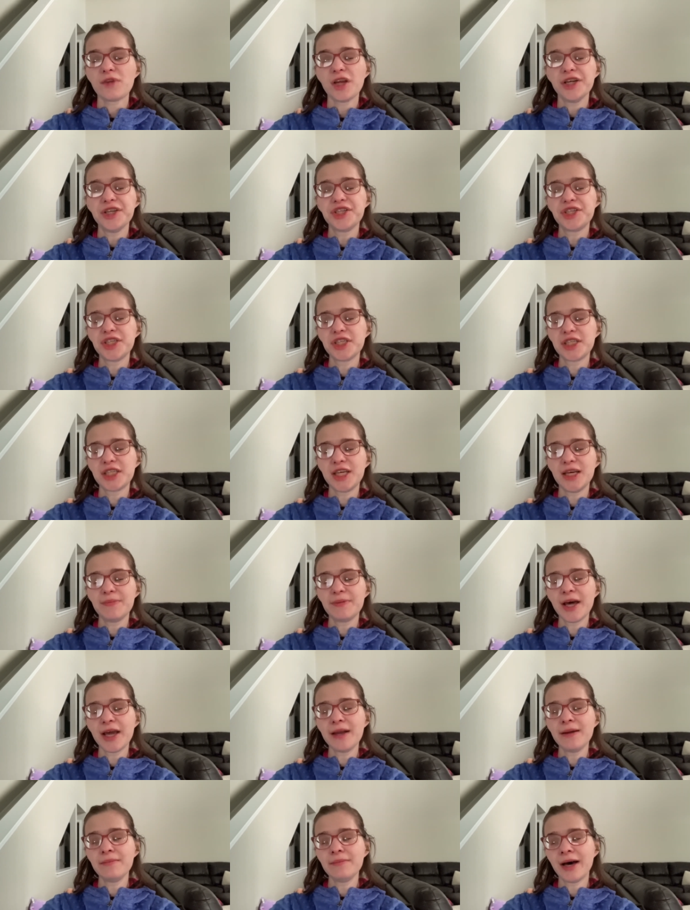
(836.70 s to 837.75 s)
just keep
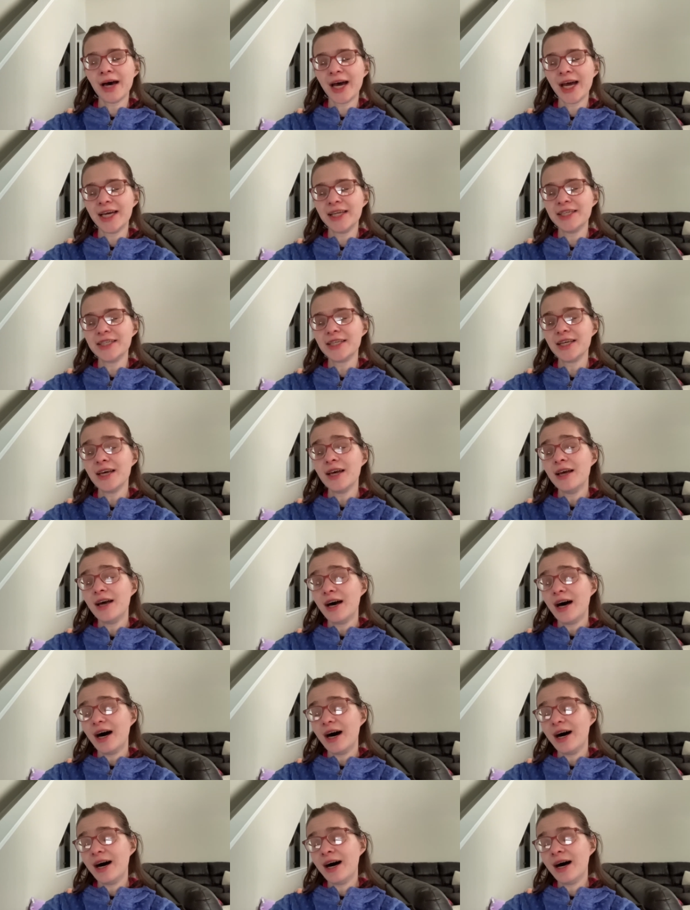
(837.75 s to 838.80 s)
that in mind,
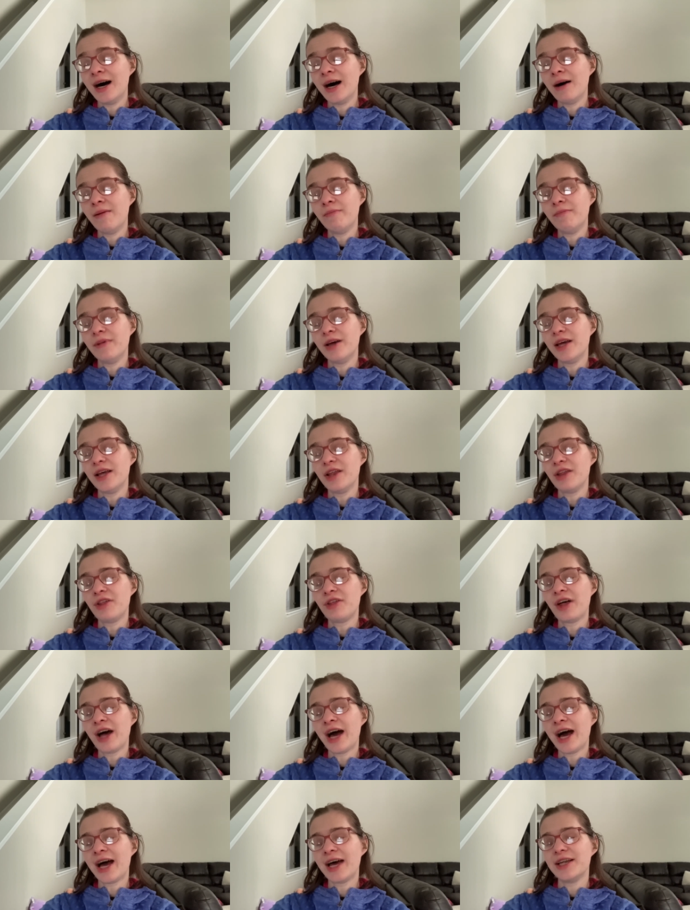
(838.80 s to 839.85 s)

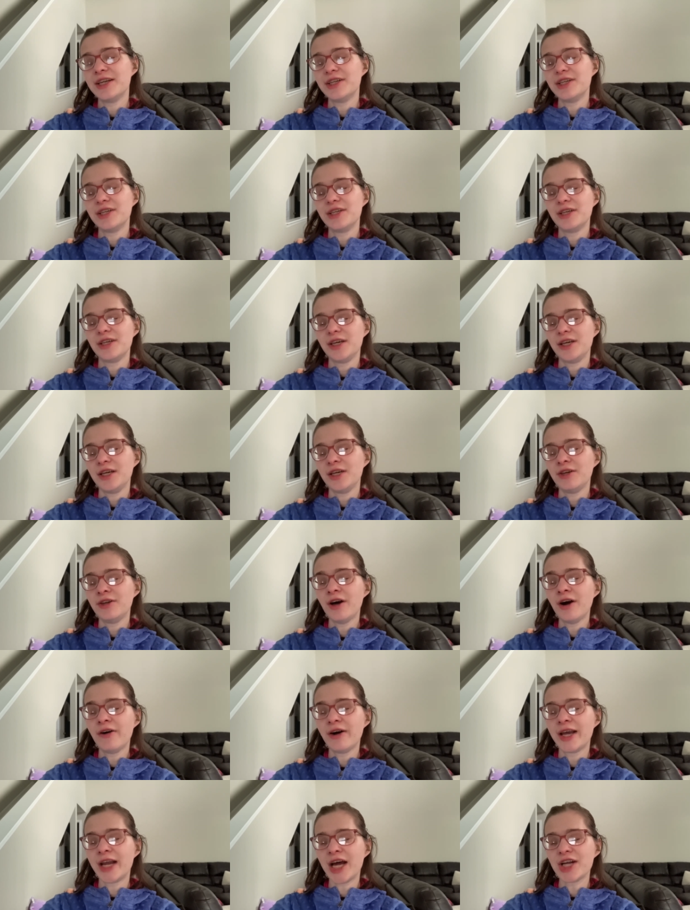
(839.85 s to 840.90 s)
that, you
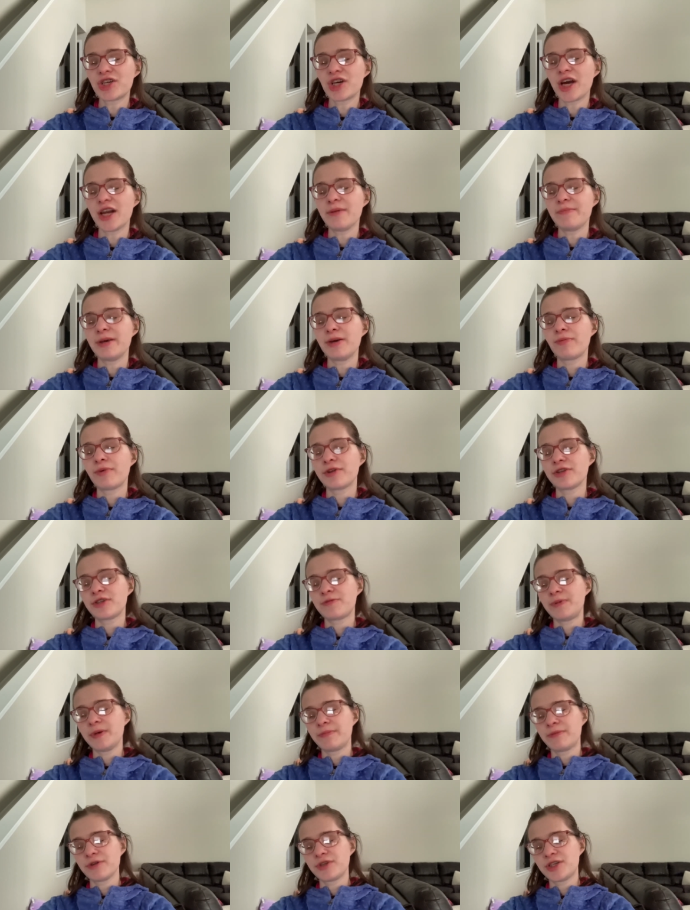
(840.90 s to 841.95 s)
know, and I try to be one of those
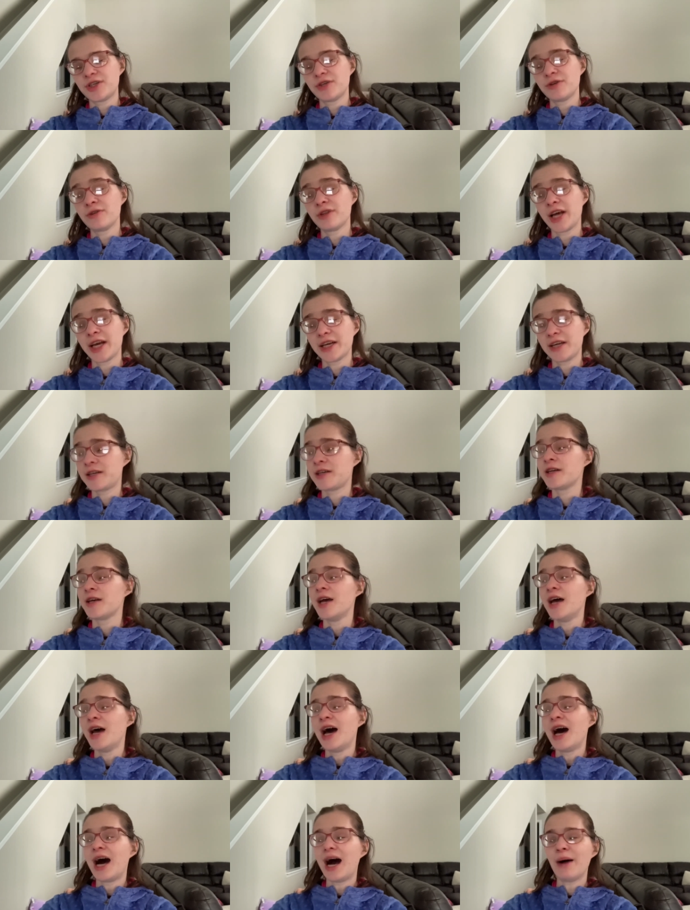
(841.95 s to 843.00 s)
people too, like,
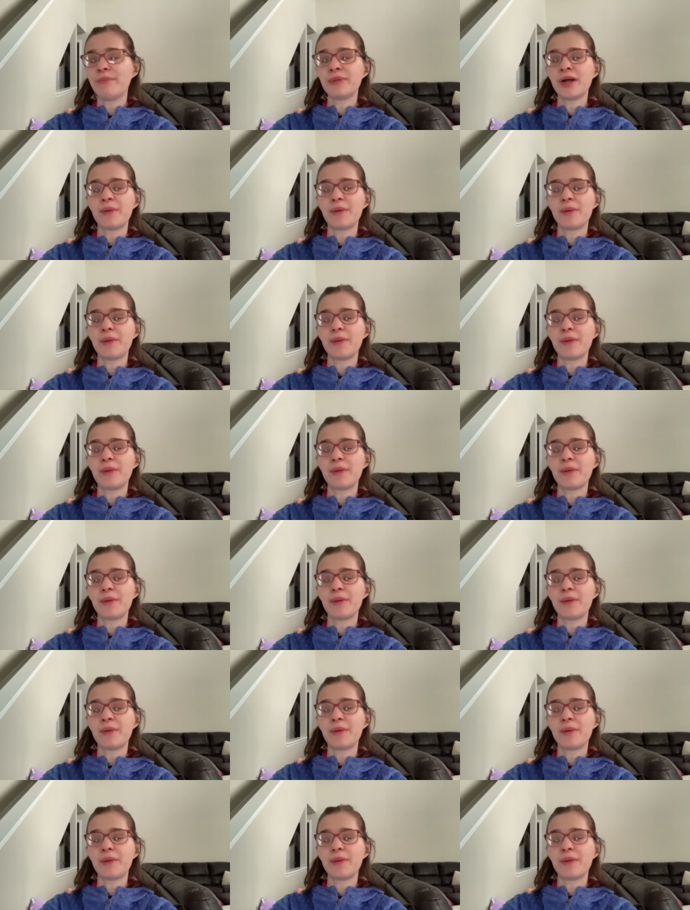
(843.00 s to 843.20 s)
I'm not